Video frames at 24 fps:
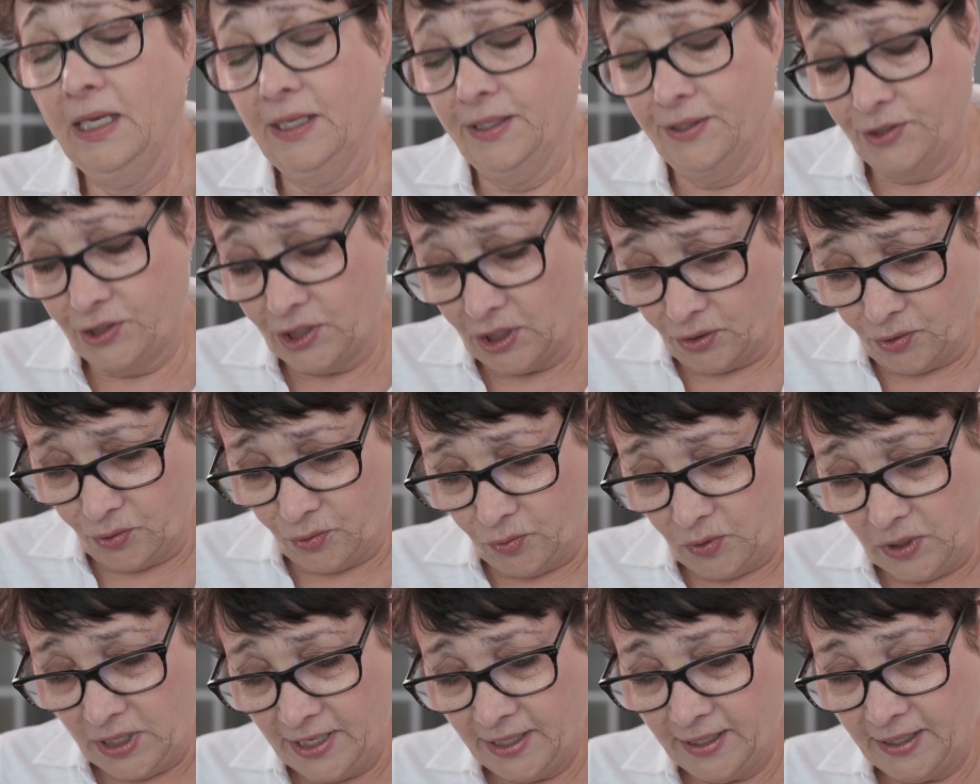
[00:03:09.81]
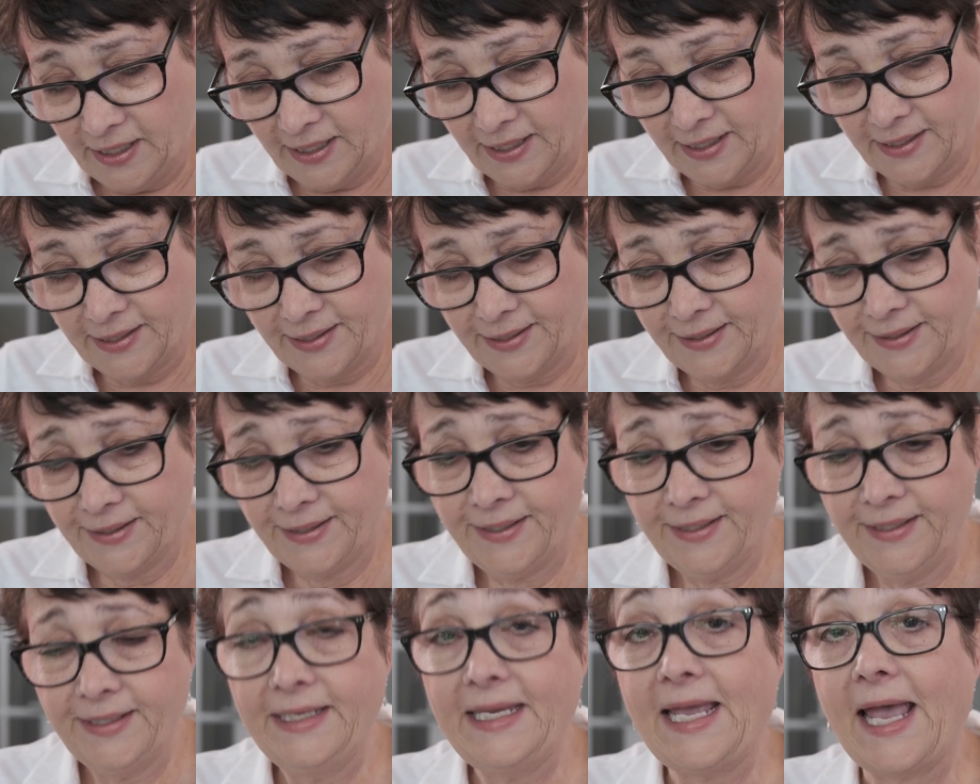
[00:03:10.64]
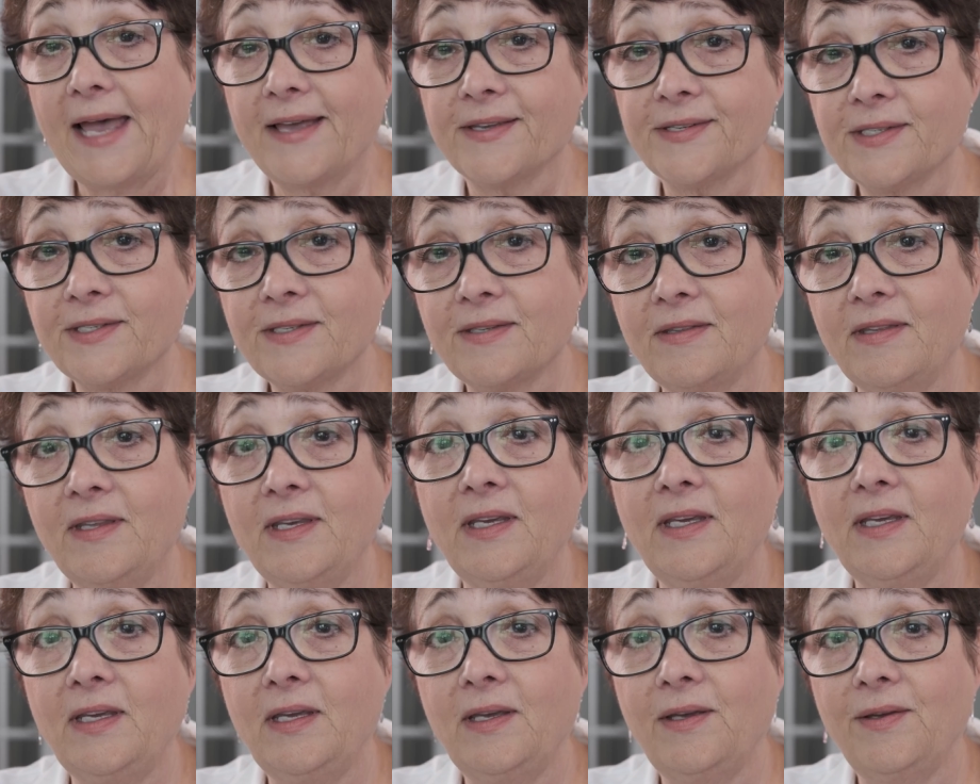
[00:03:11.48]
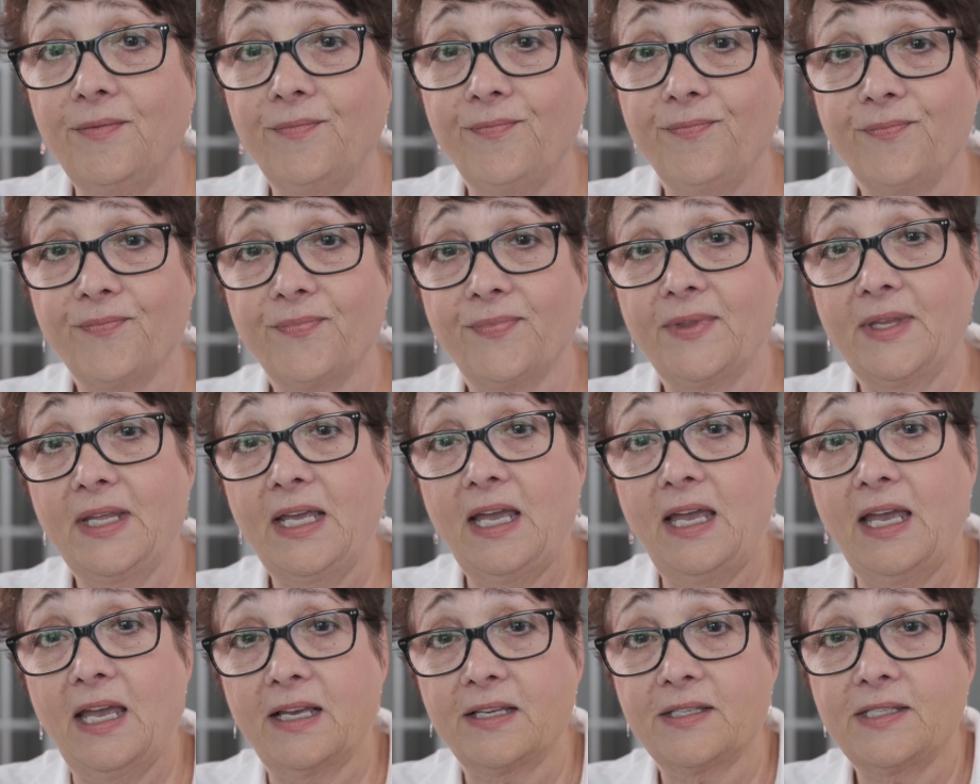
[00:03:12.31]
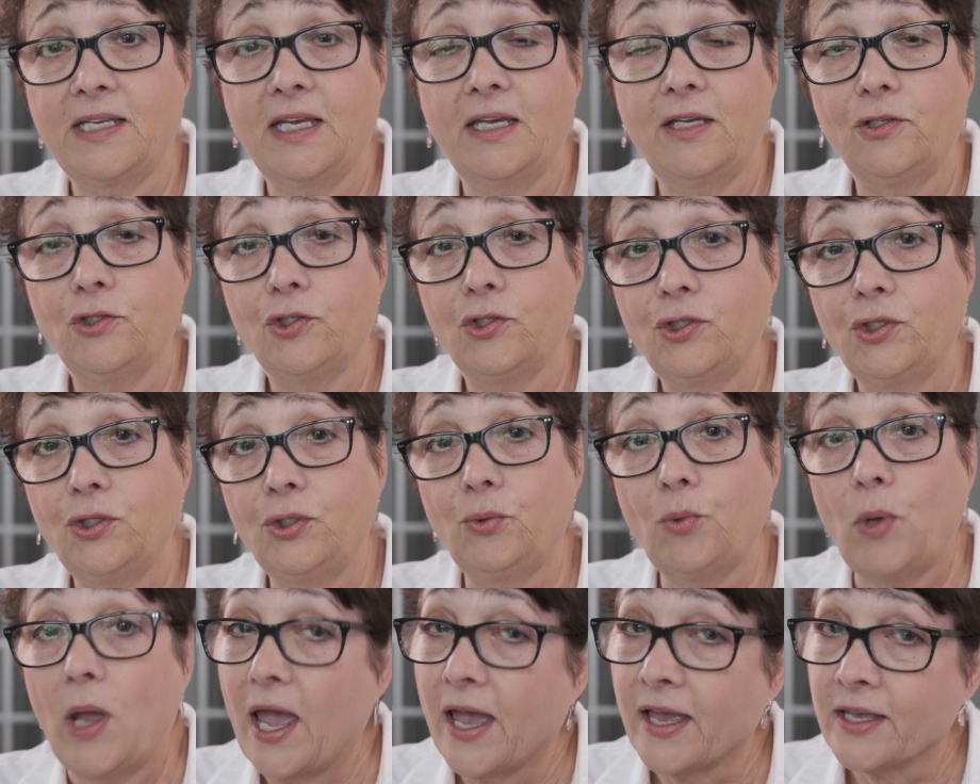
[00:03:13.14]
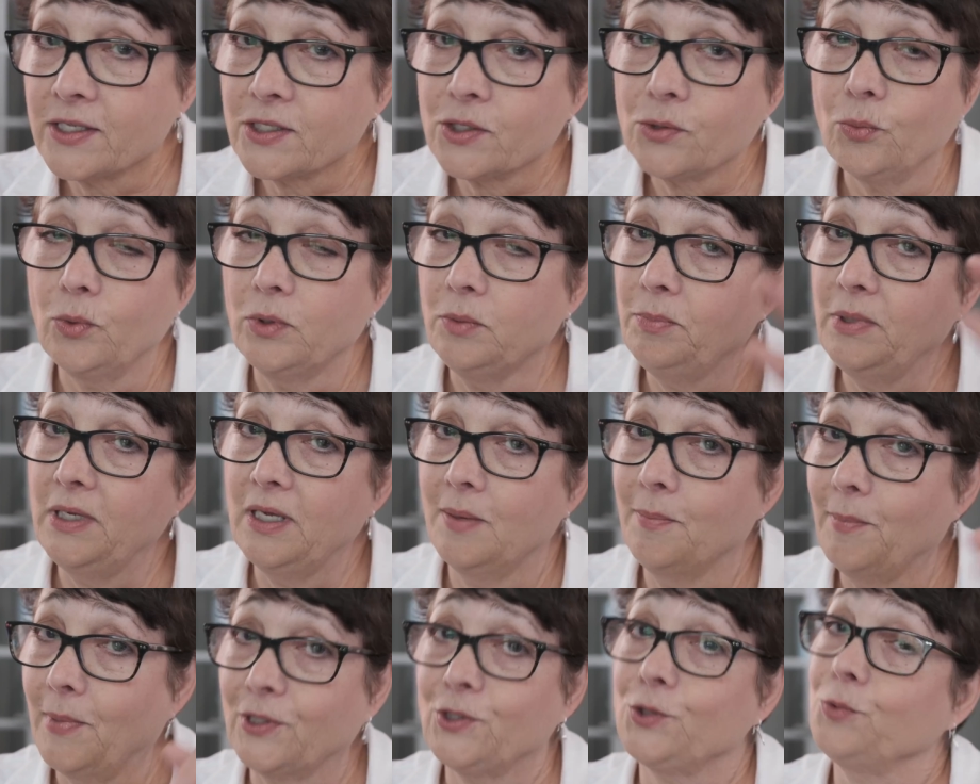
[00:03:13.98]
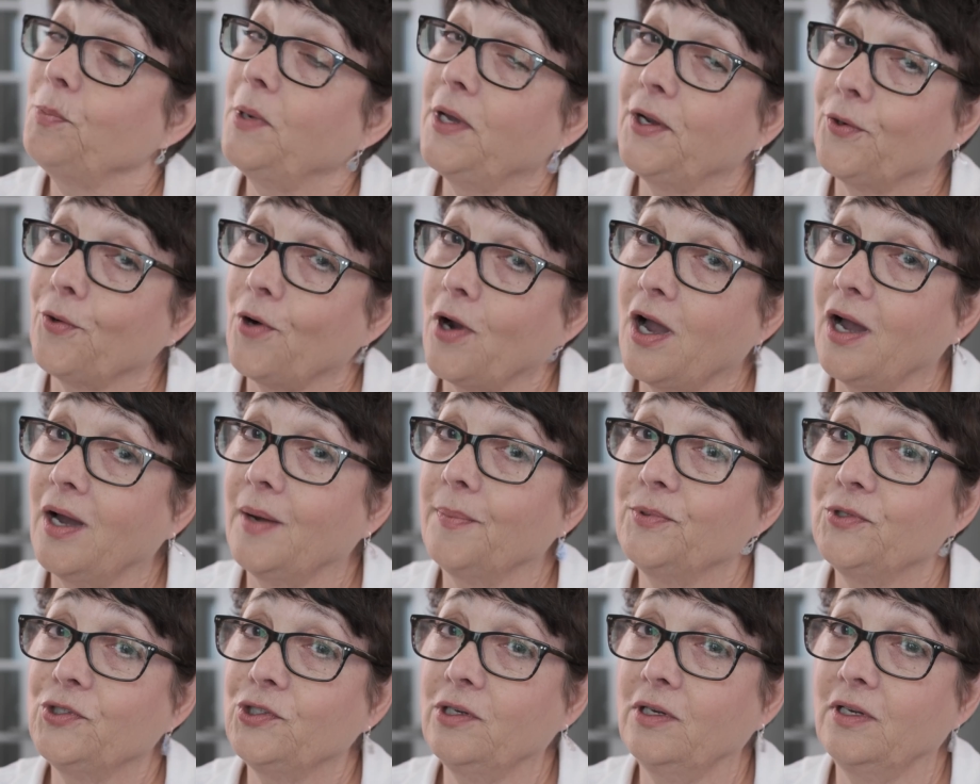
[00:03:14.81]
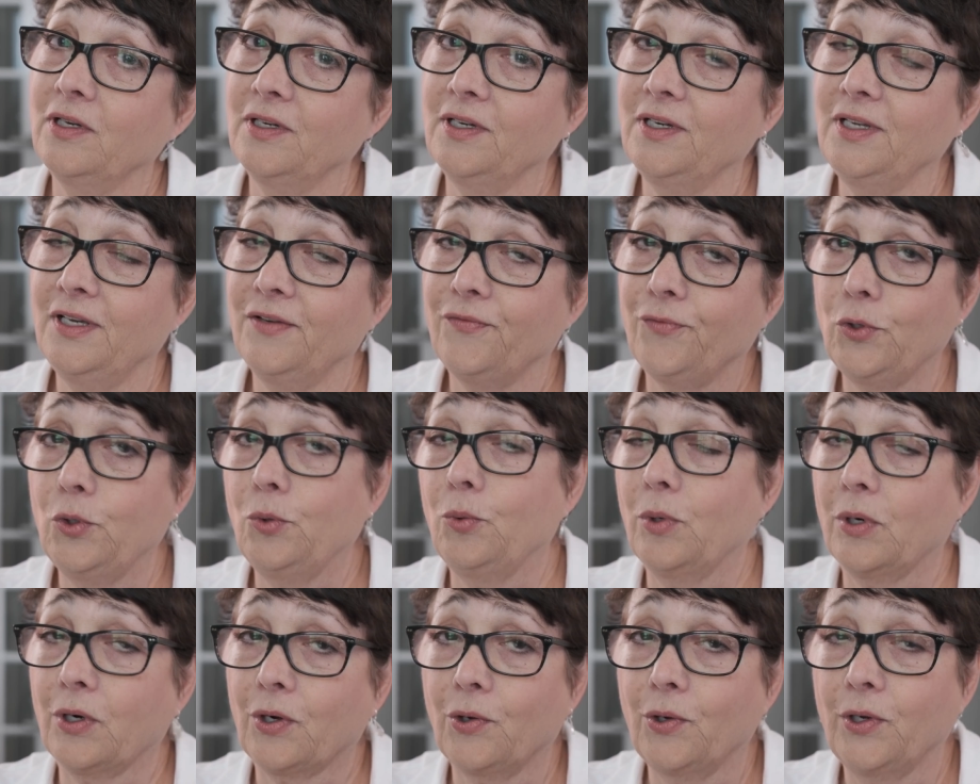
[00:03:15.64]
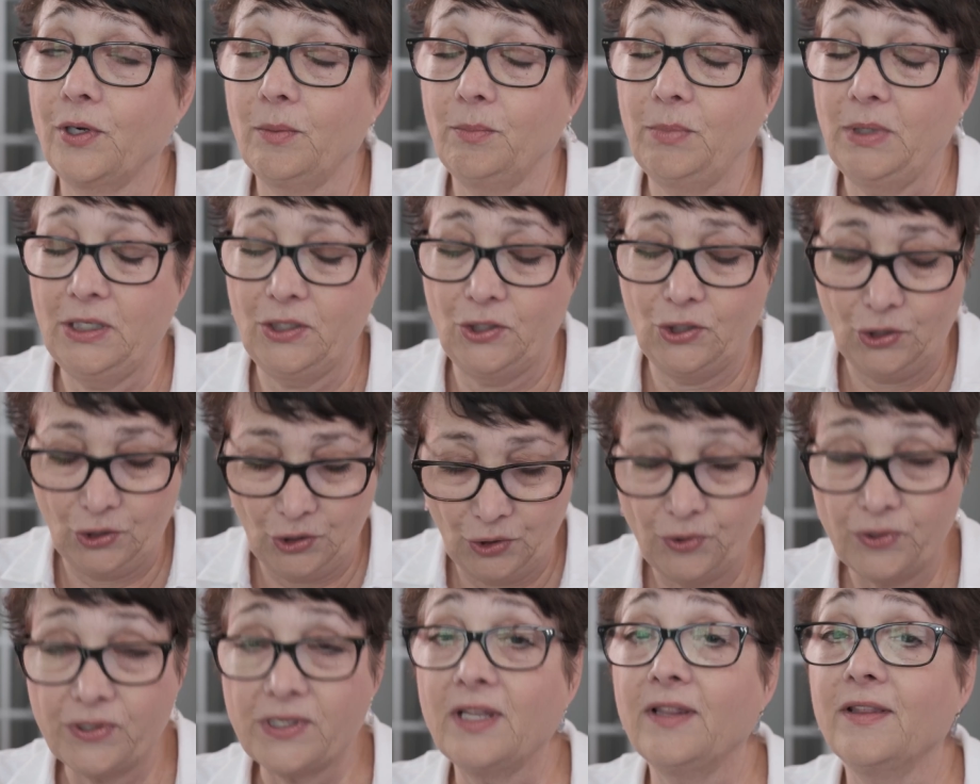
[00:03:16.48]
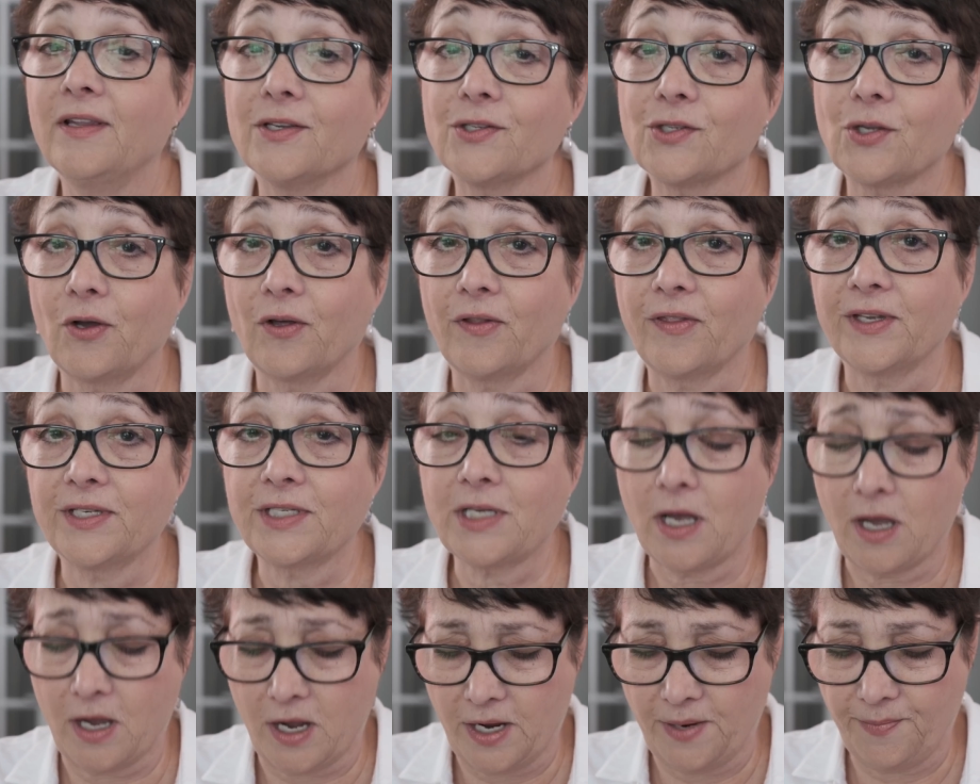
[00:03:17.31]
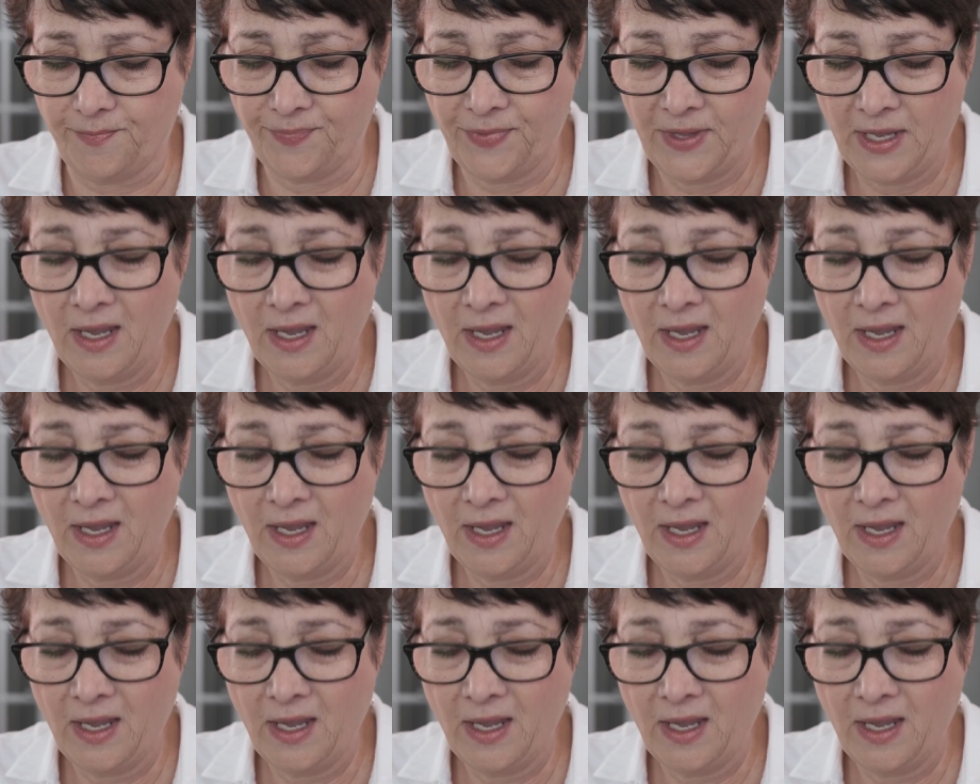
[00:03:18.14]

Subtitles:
So yes, the XH2S would be a much better option if you are going to be using this all the time.